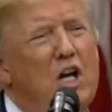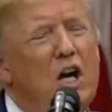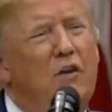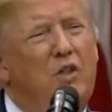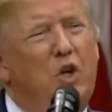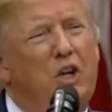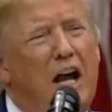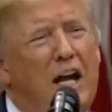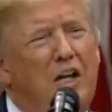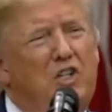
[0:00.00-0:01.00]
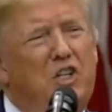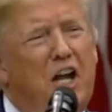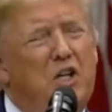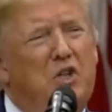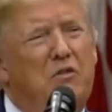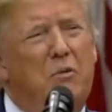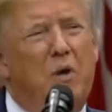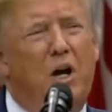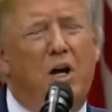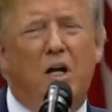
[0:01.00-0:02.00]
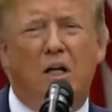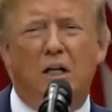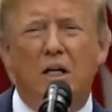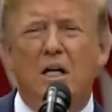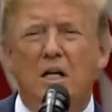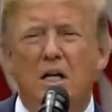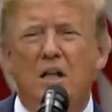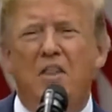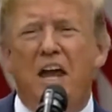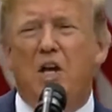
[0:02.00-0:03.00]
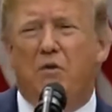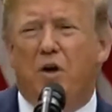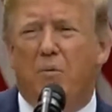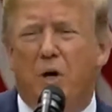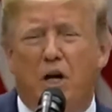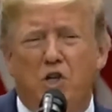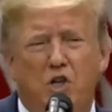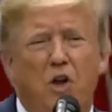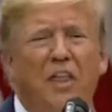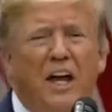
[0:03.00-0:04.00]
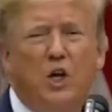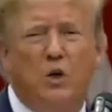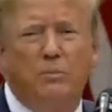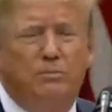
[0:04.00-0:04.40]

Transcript: of the United States of America. Thank you very much. Thank you.